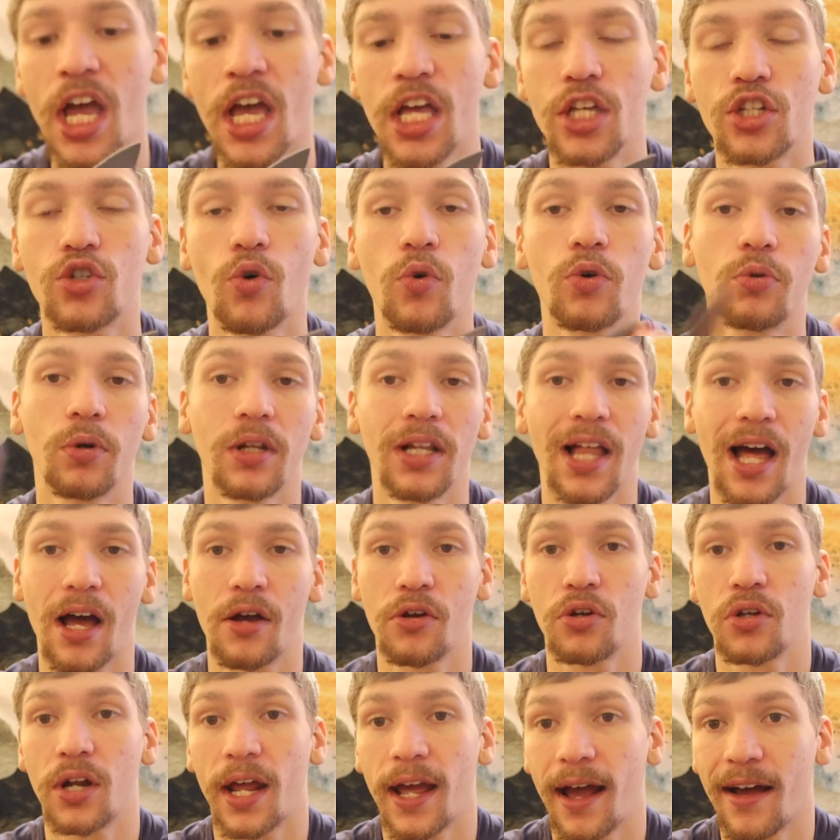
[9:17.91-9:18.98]
is going to allow
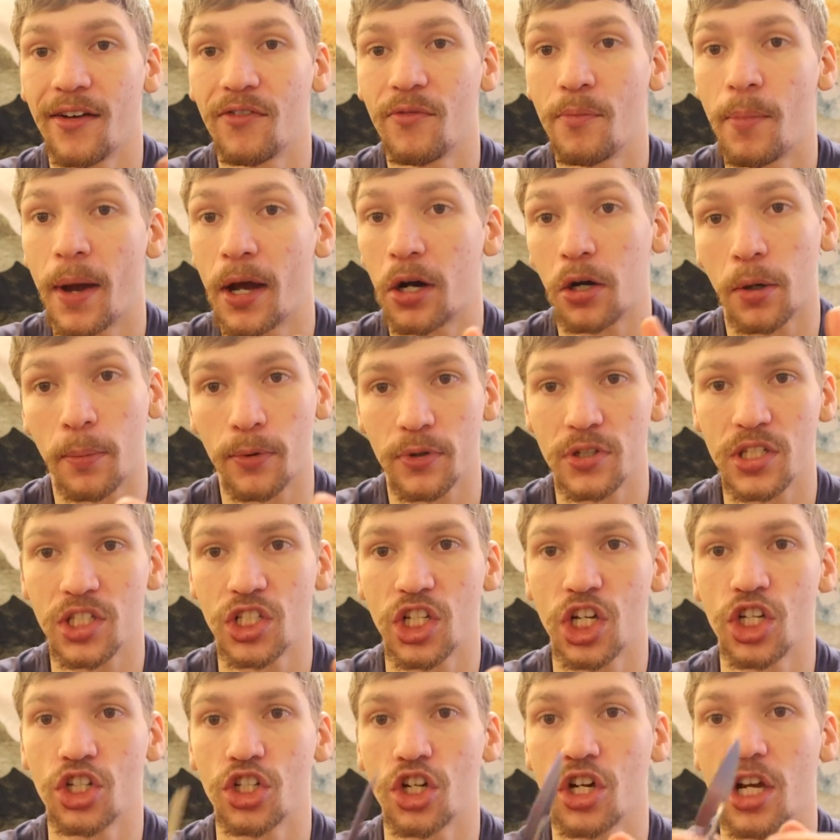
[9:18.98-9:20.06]
you to have better
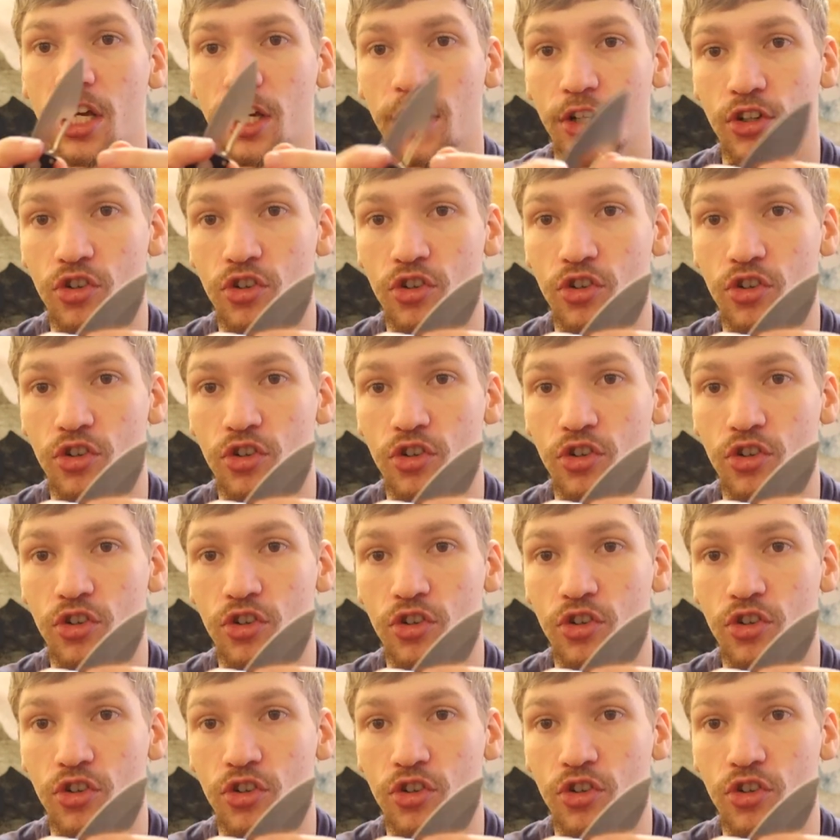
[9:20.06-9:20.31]
precision and